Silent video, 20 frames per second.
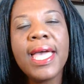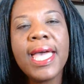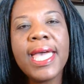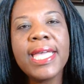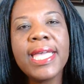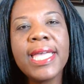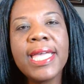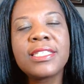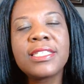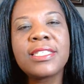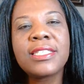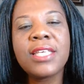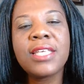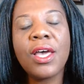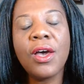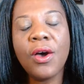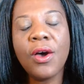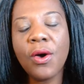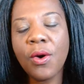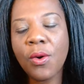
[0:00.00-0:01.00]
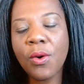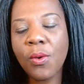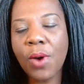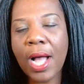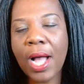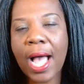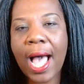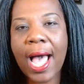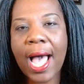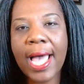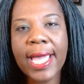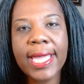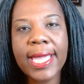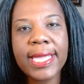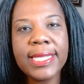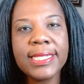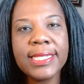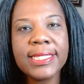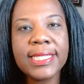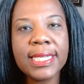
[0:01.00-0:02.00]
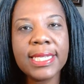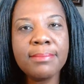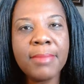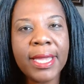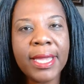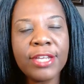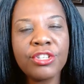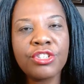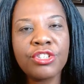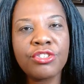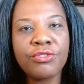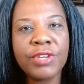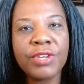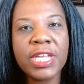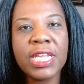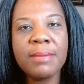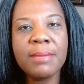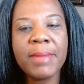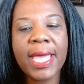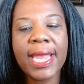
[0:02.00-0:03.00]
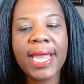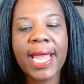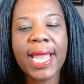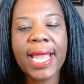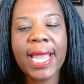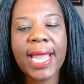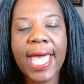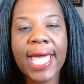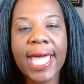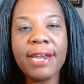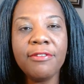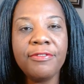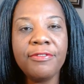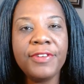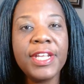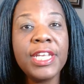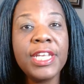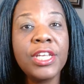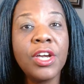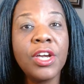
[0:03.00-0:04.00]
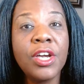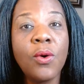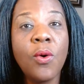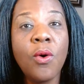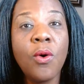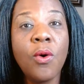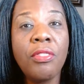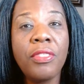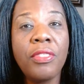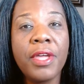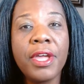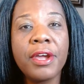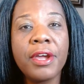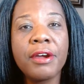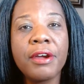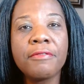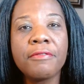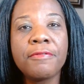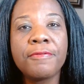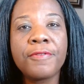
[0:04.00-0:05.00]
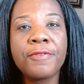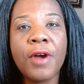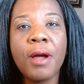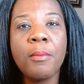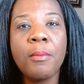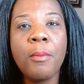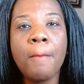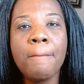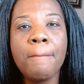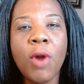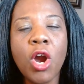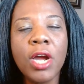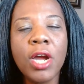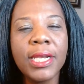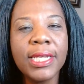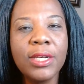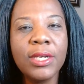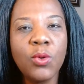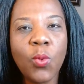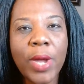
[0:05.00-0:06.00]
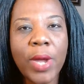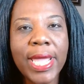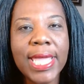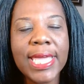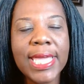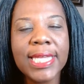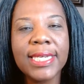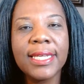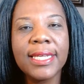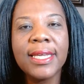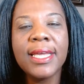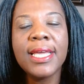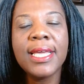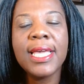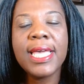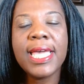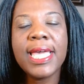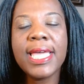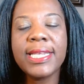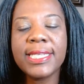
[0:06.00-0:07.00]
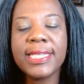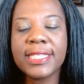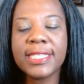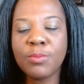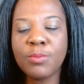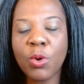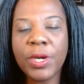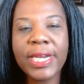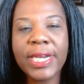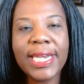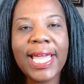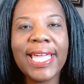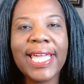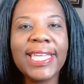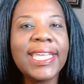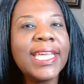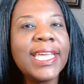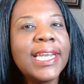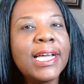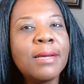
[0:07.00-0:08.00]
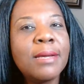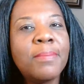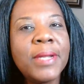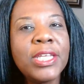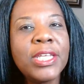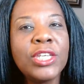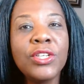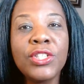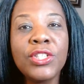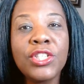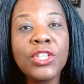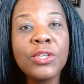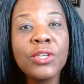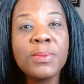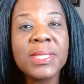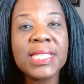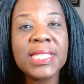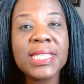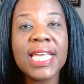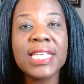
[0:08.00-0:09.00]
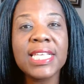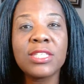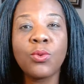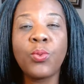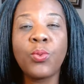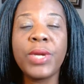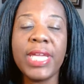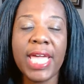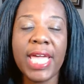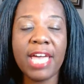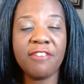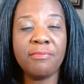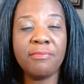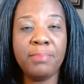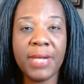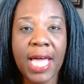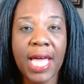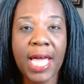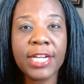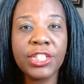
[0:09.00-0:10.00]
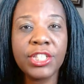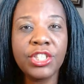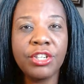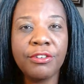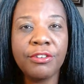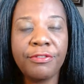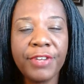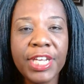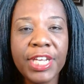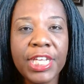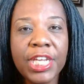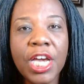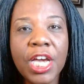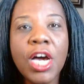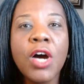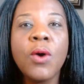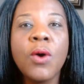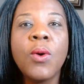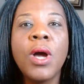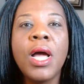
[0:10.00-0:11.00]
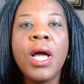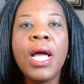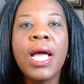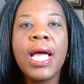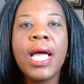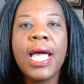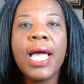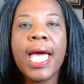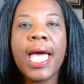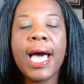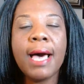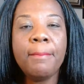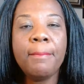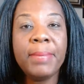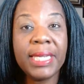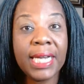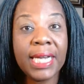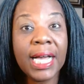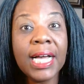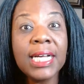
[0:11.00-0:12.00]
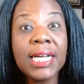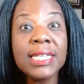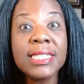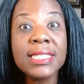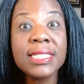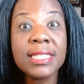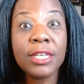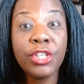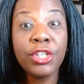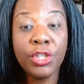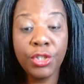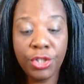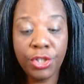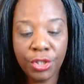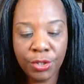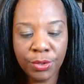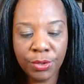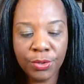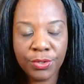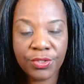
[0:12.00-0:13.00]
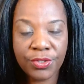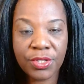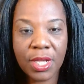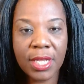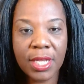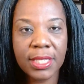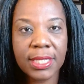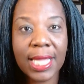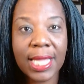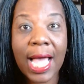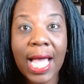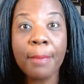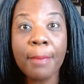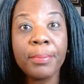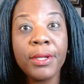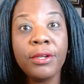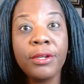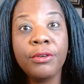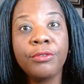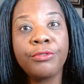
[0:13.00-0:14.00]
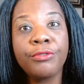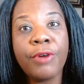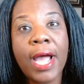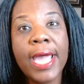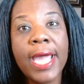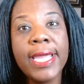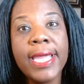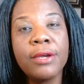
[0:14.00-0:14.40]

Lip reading: And so I did my stream, and I had a video on there from Marlon Wayans. And this morning I get up and YouTube says, we have blocked your video because you used copyright